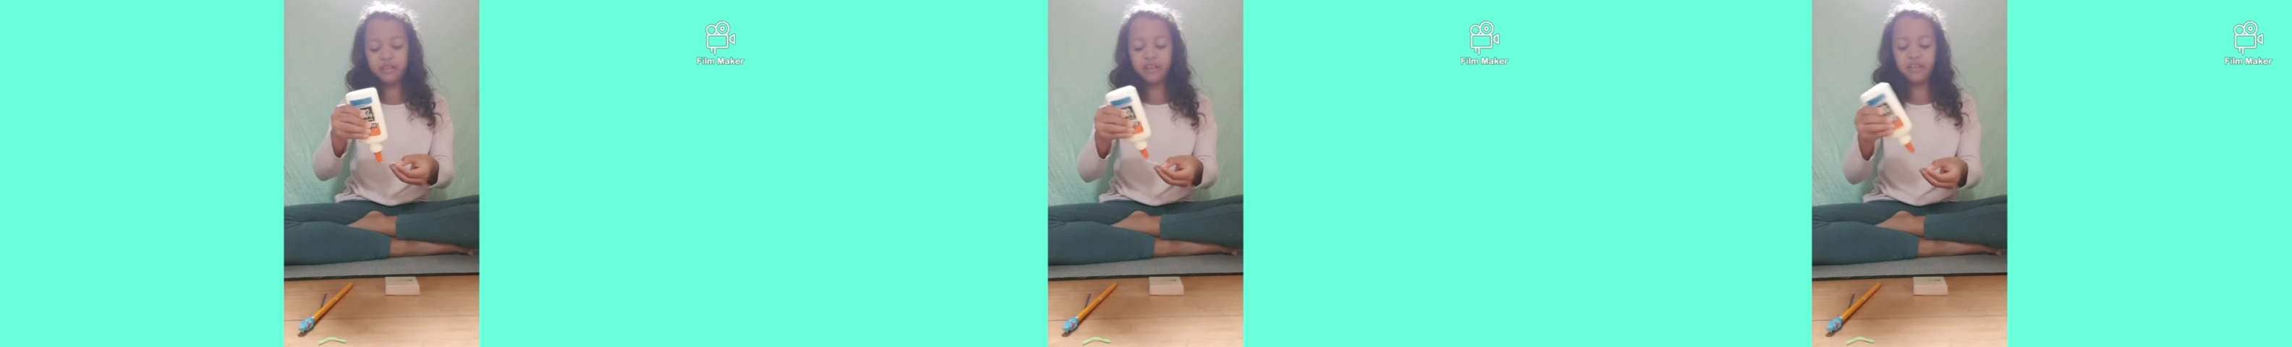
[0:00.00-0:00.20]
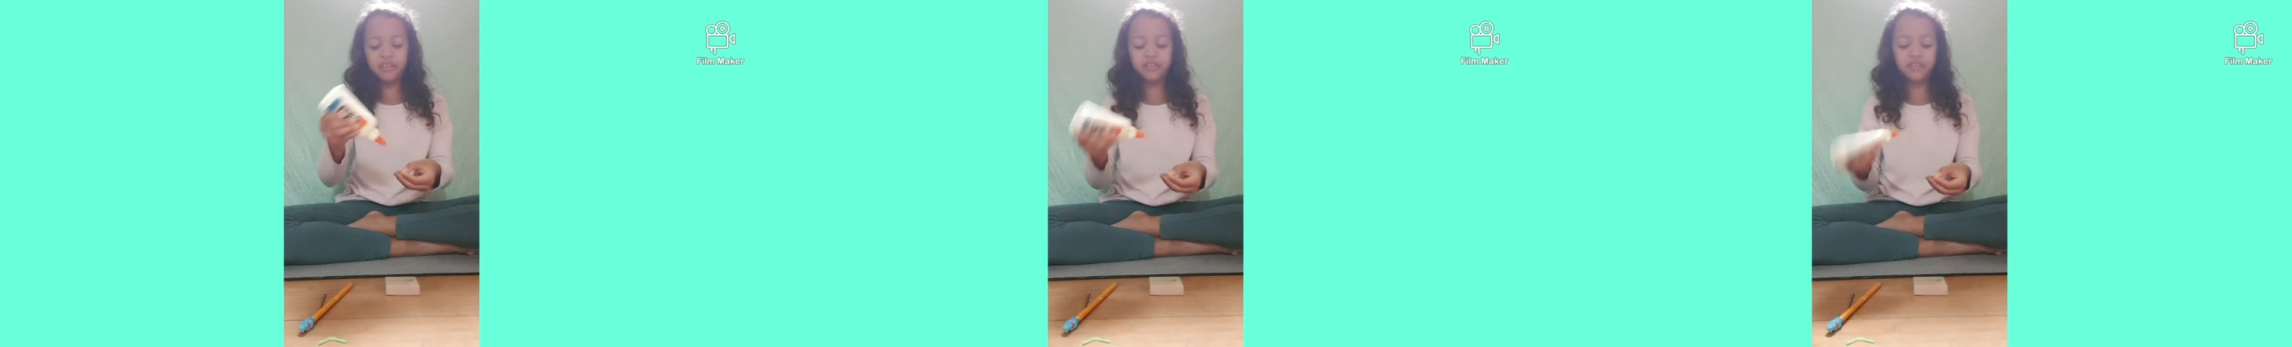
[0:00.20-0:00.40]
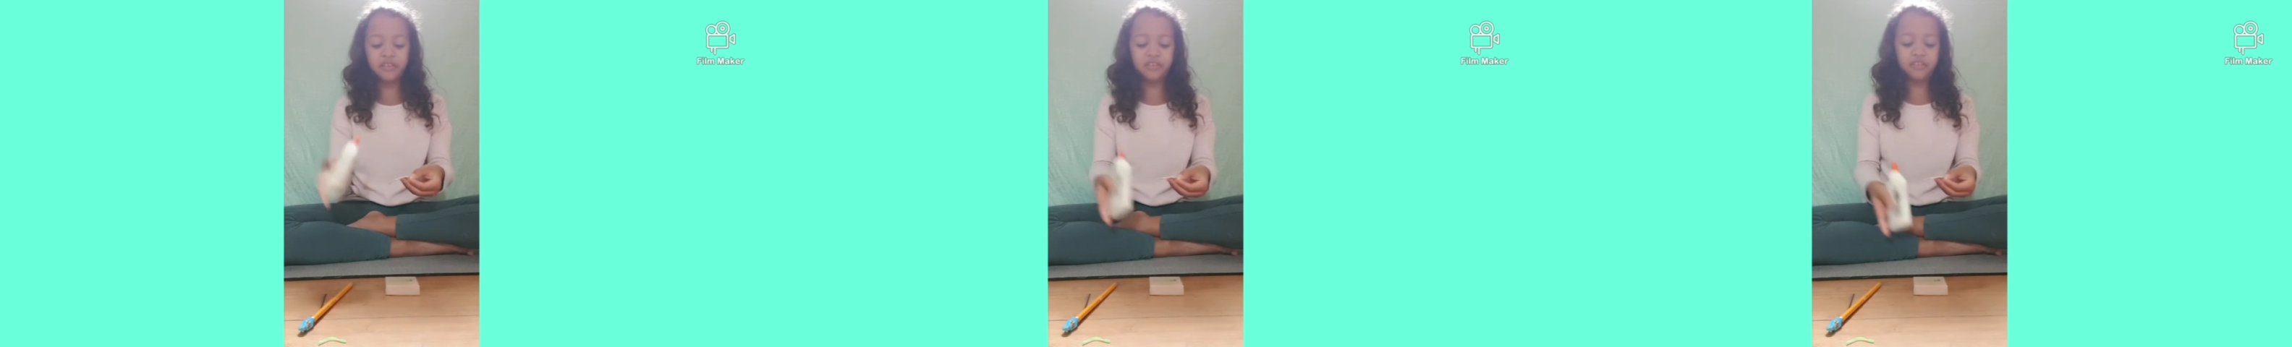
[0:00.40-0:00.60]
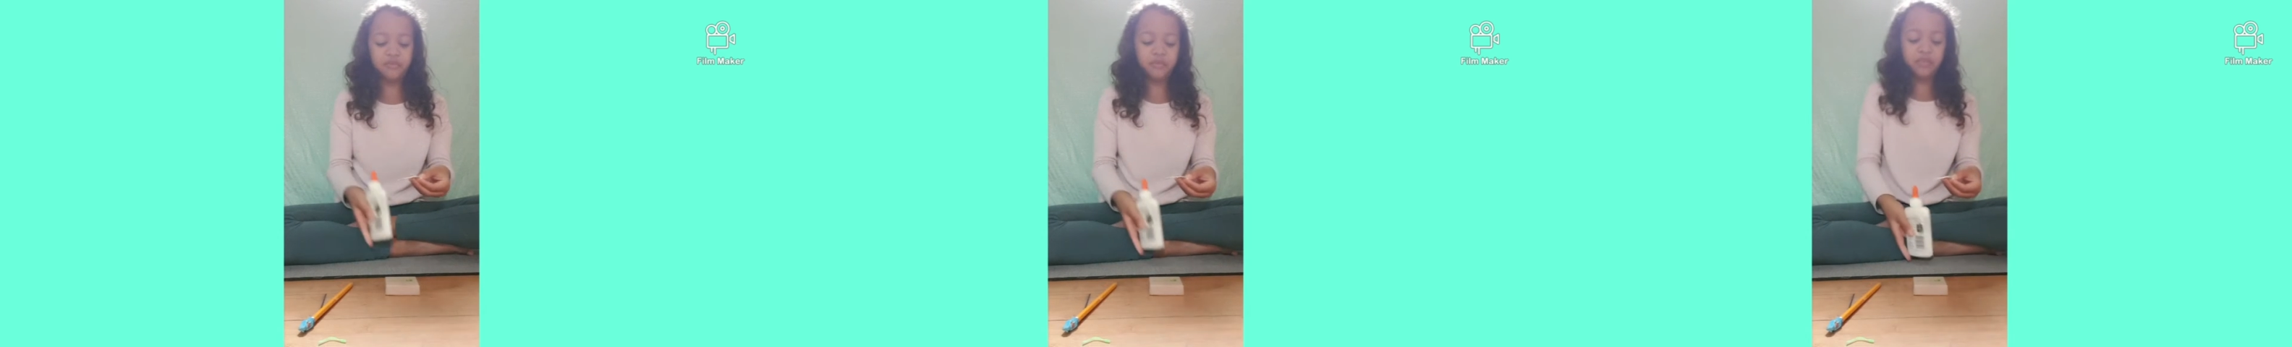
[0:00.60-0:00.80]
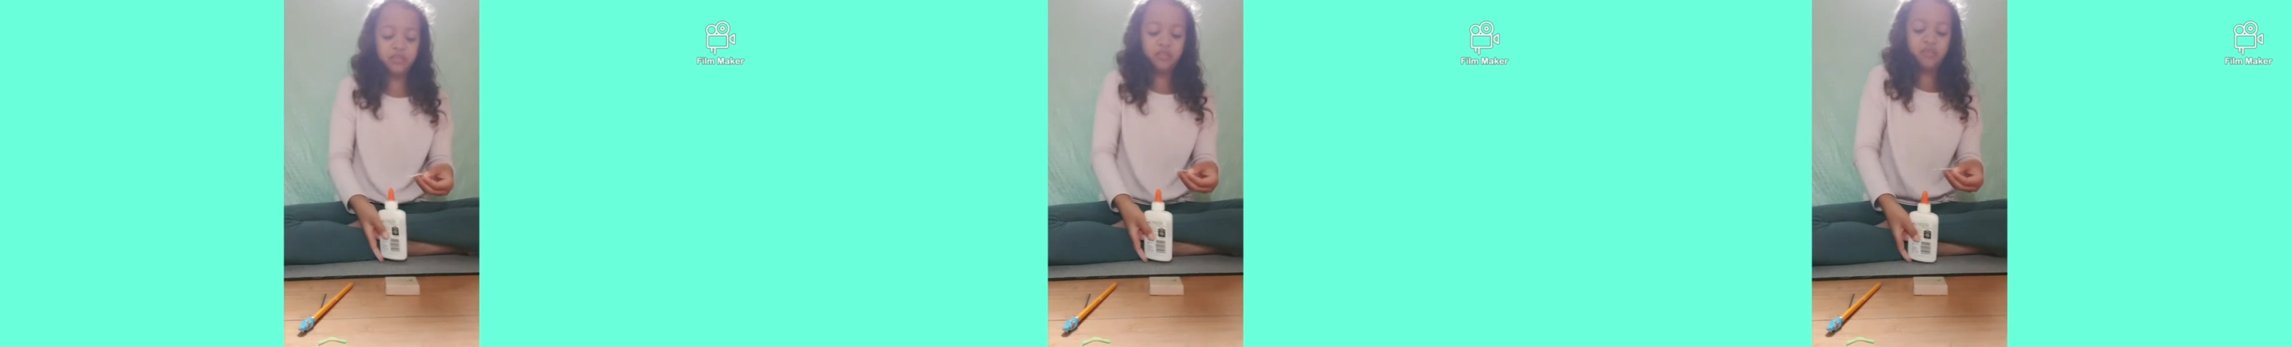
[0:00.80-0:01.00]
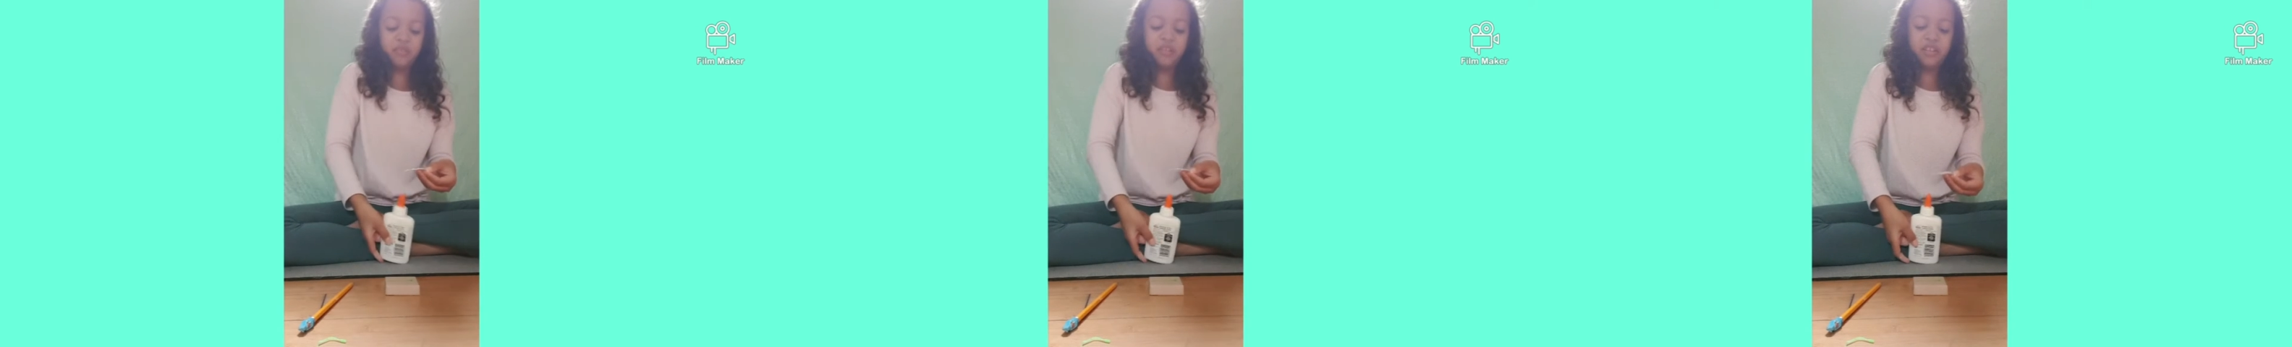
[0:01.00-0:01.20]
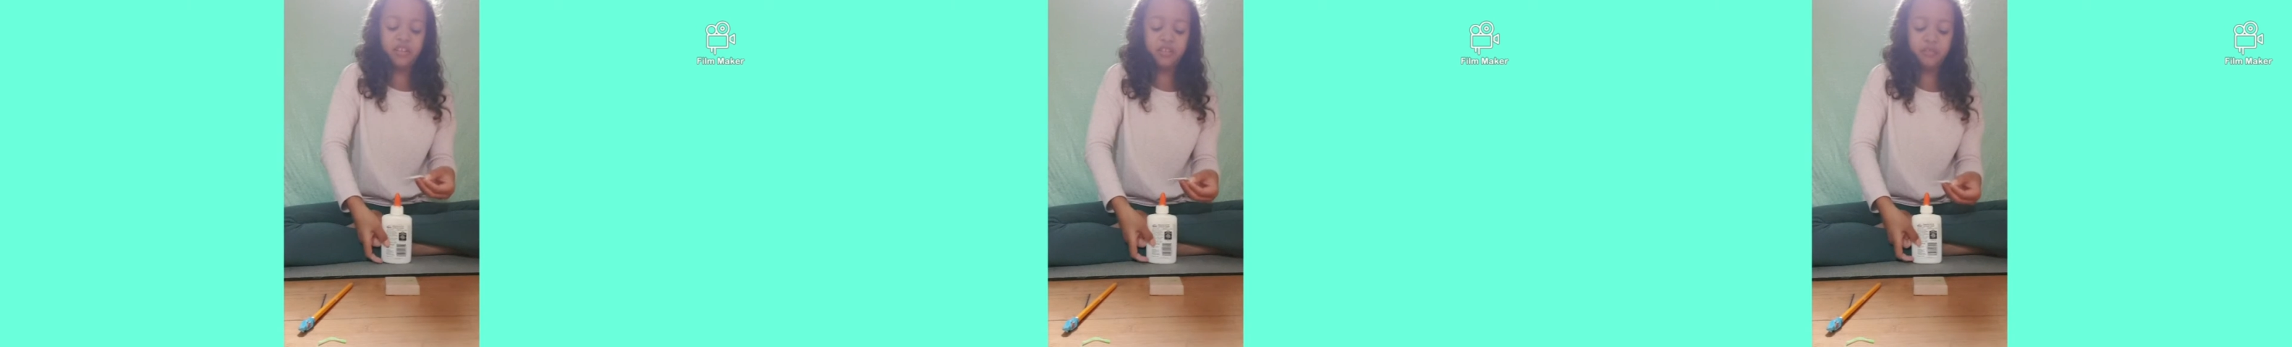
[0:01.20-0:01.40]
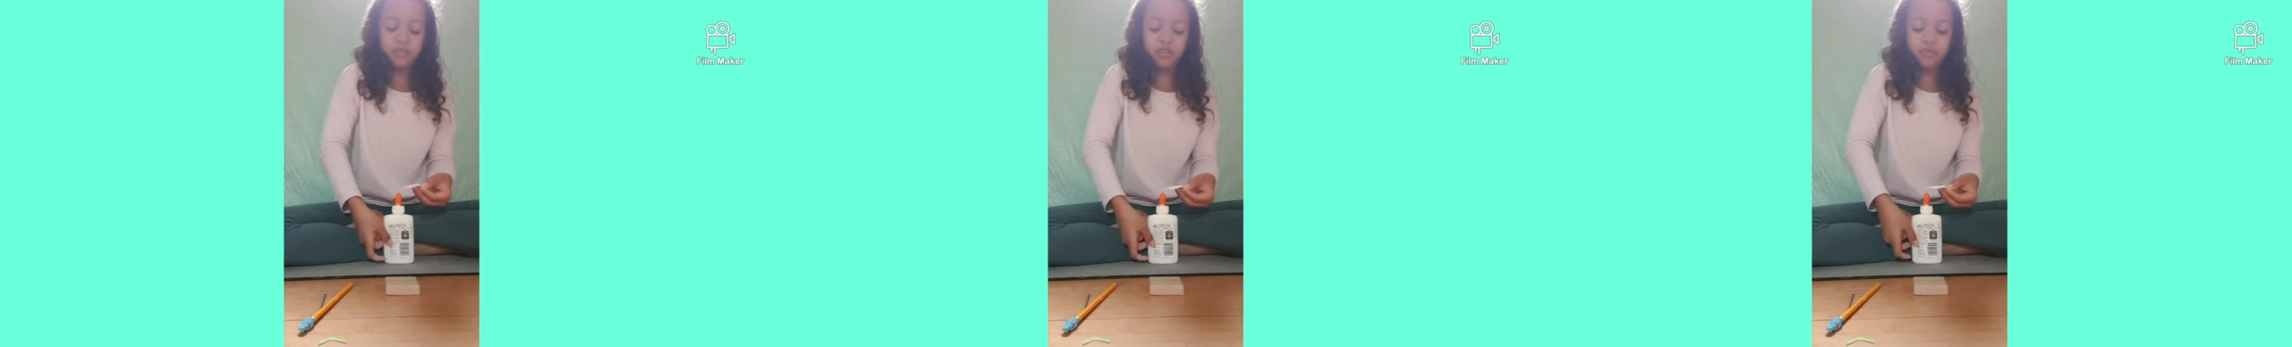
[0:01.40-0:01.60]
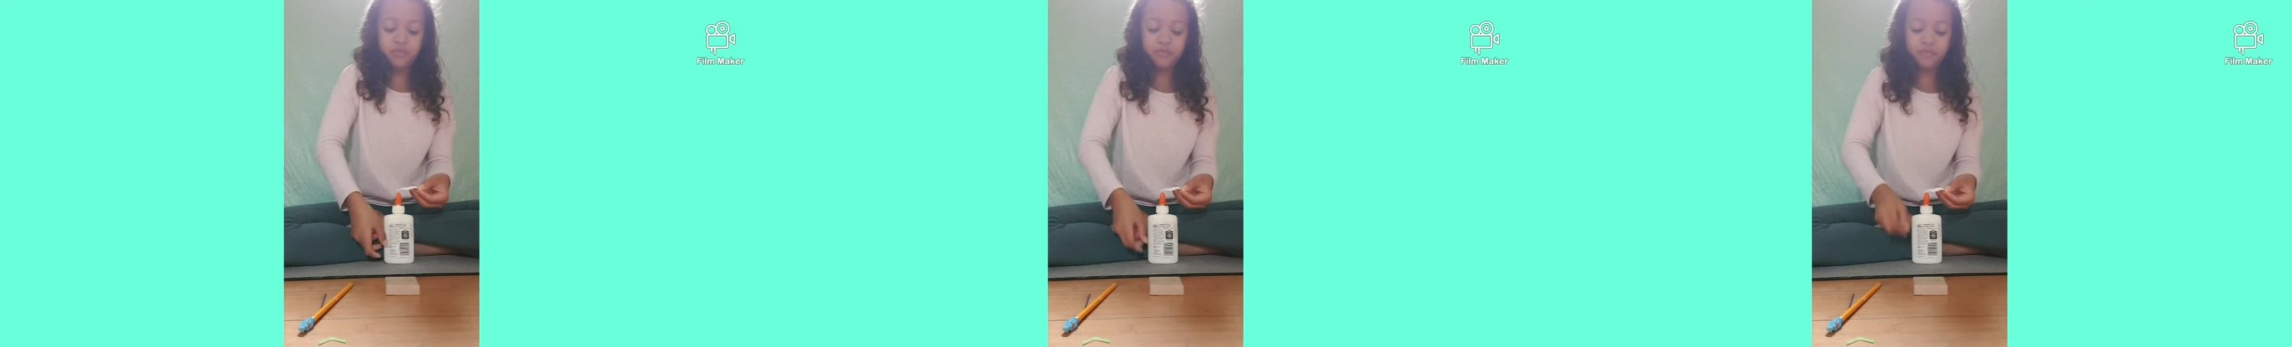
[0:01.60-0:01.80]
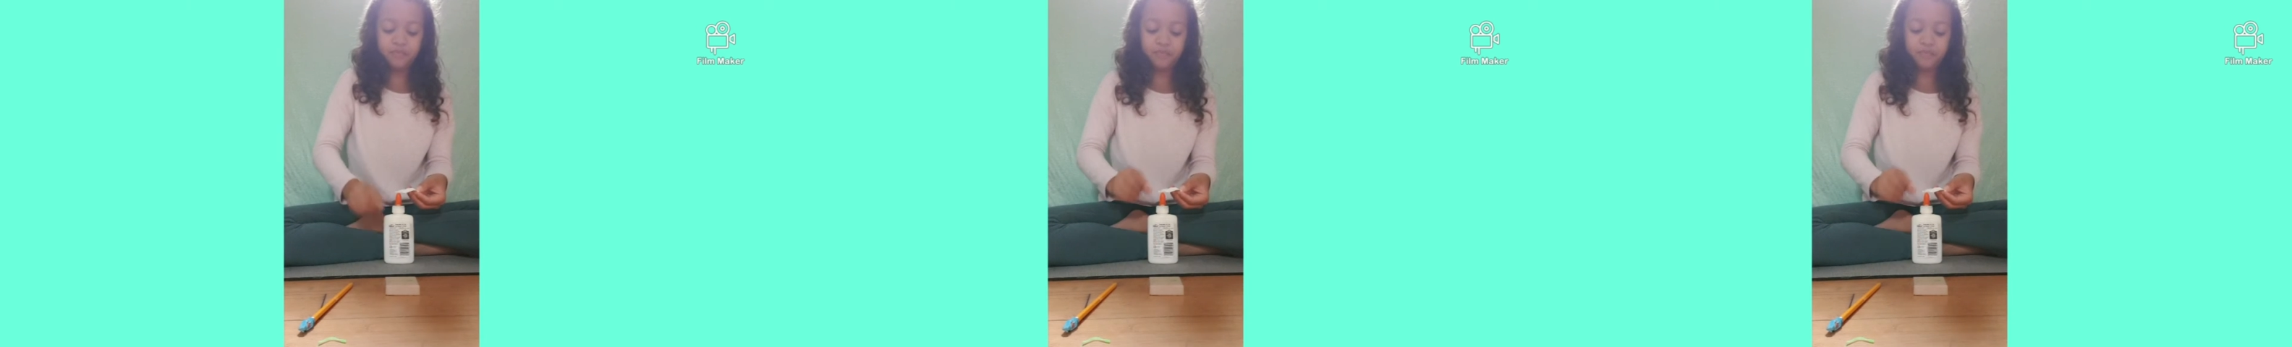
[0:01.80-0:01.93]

and you can do a little bit in the middle.